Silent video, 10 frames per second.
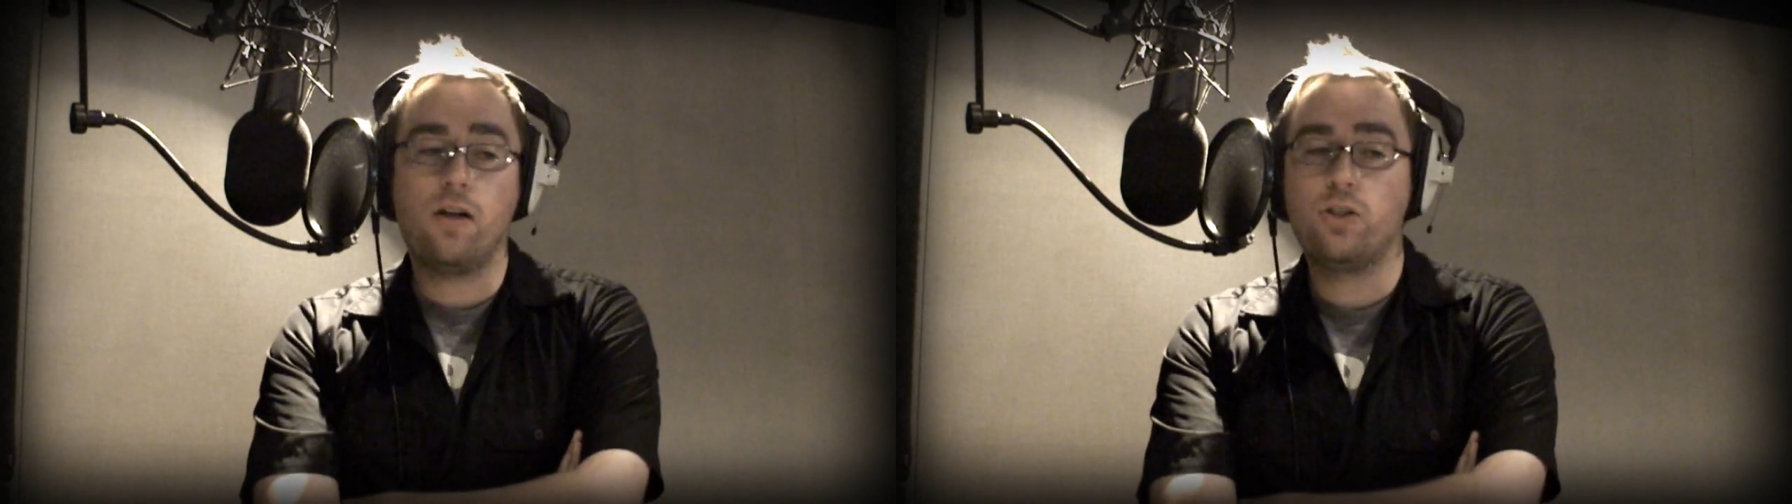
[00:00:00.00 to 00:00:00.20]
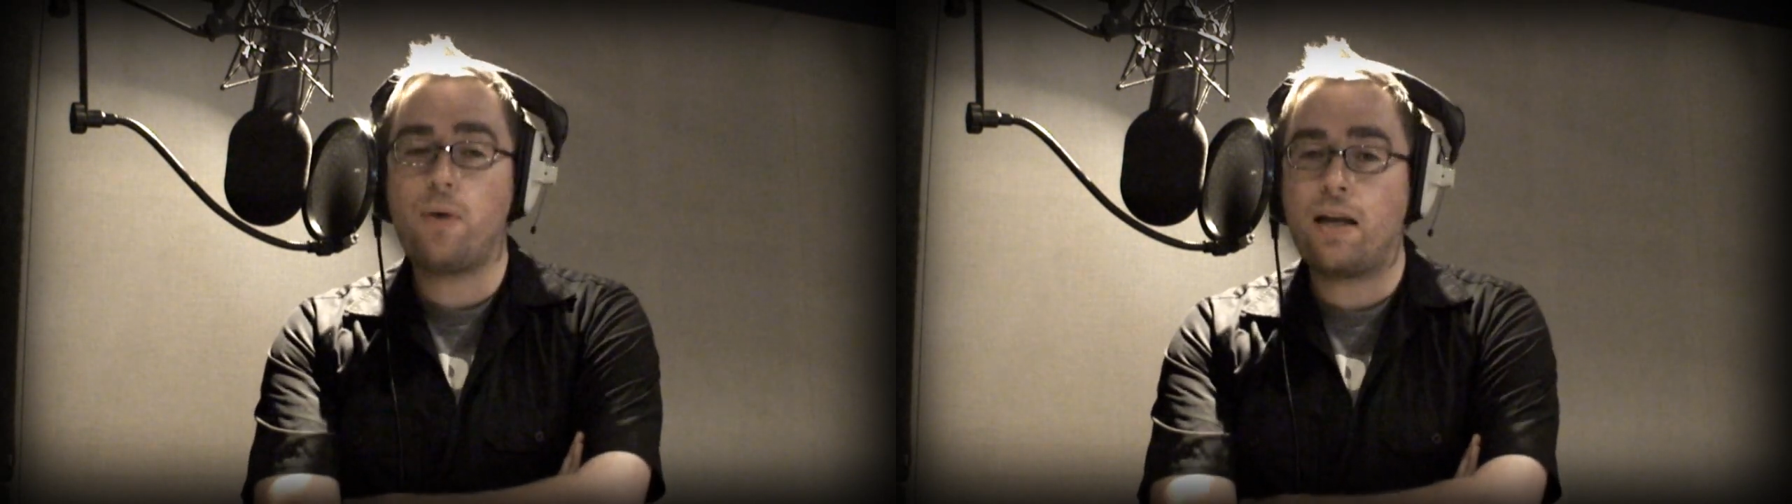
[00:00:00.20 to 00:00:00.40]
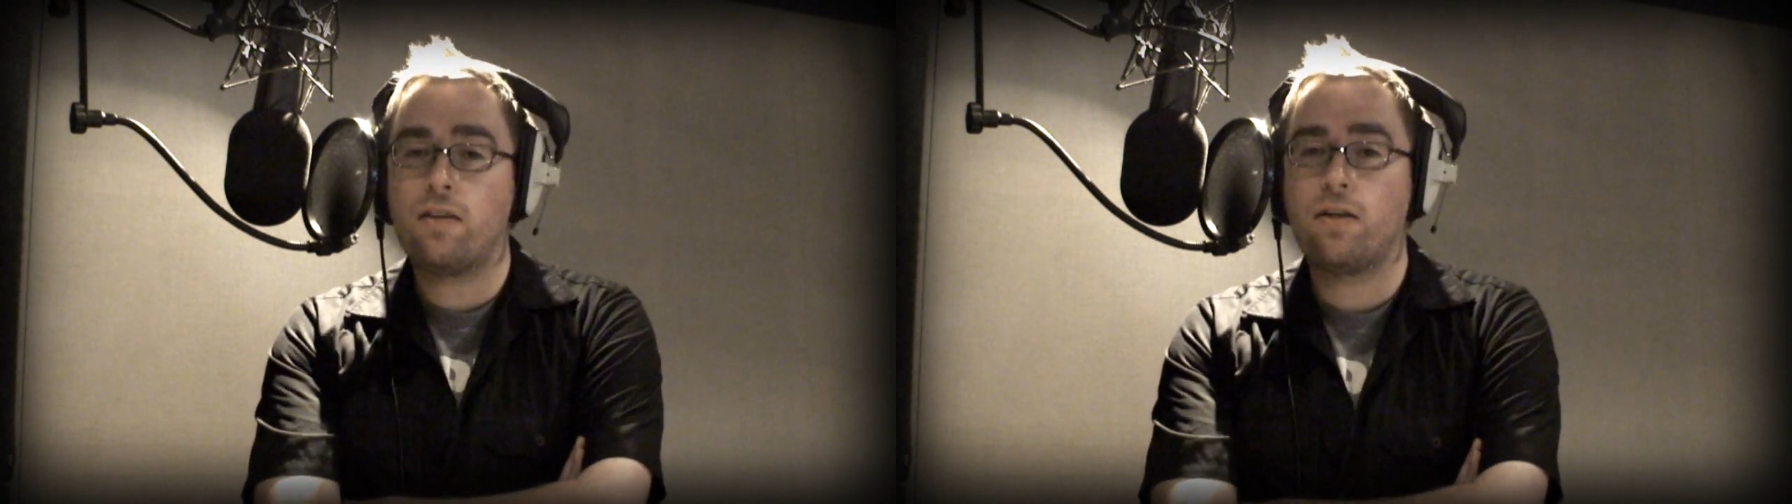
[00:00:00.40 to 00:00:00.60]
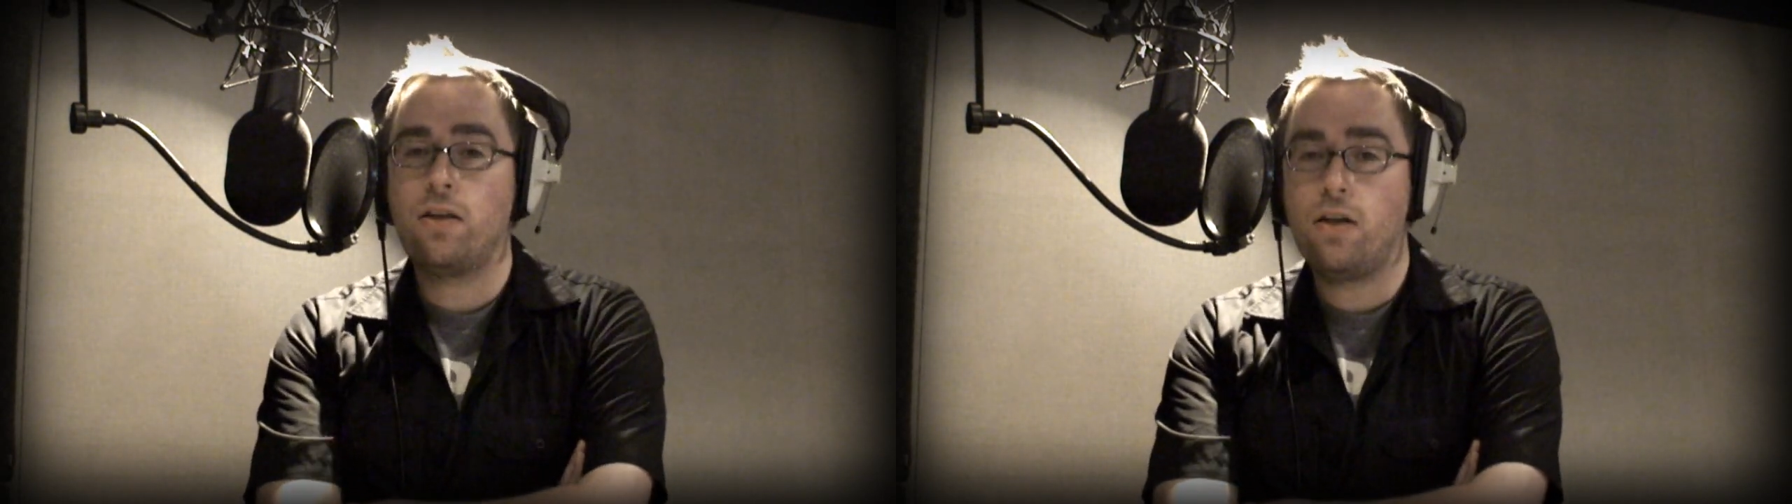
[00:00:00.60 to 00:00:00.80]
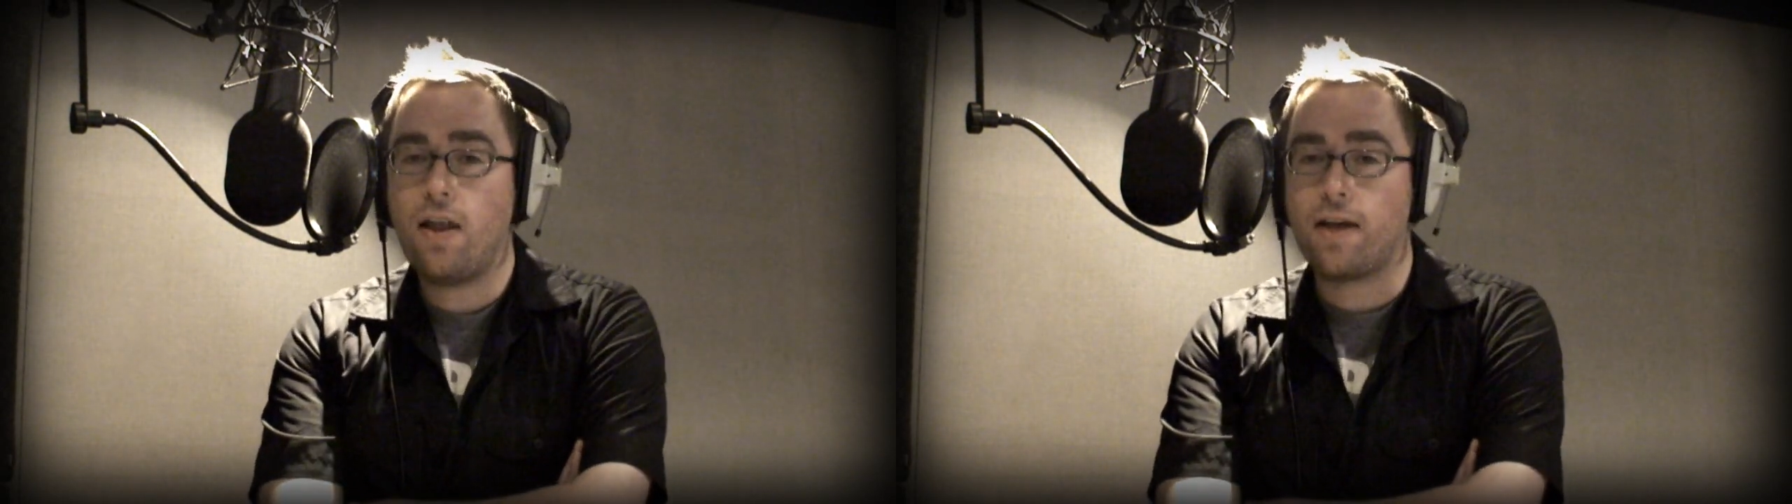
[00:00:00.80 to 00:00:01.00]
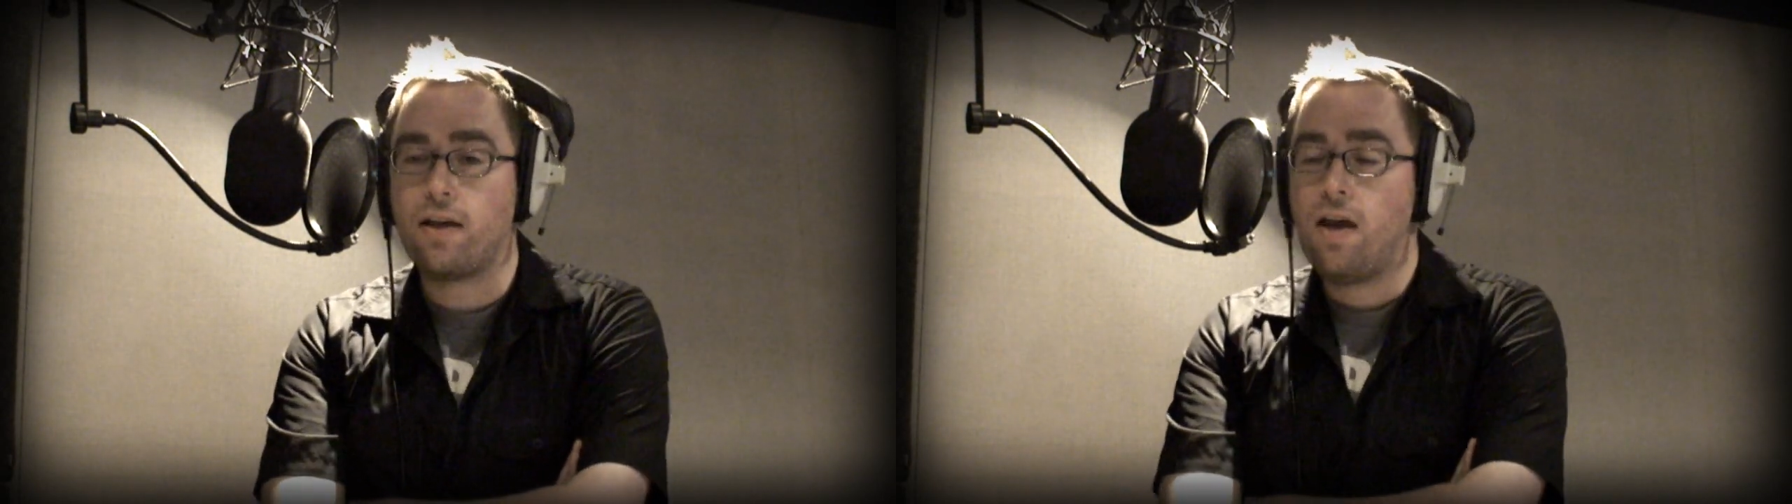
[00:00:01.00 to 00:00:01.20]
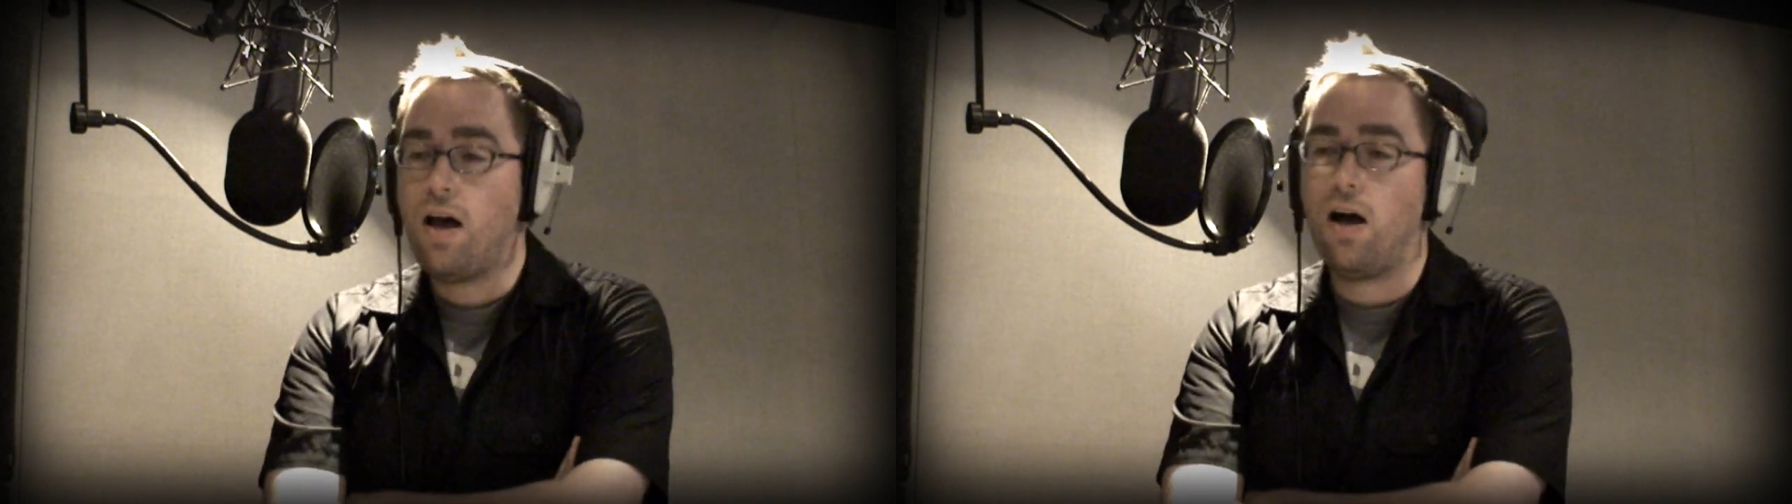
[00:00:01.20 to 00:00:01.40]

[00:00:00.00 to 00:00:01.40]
I'll do anything you like.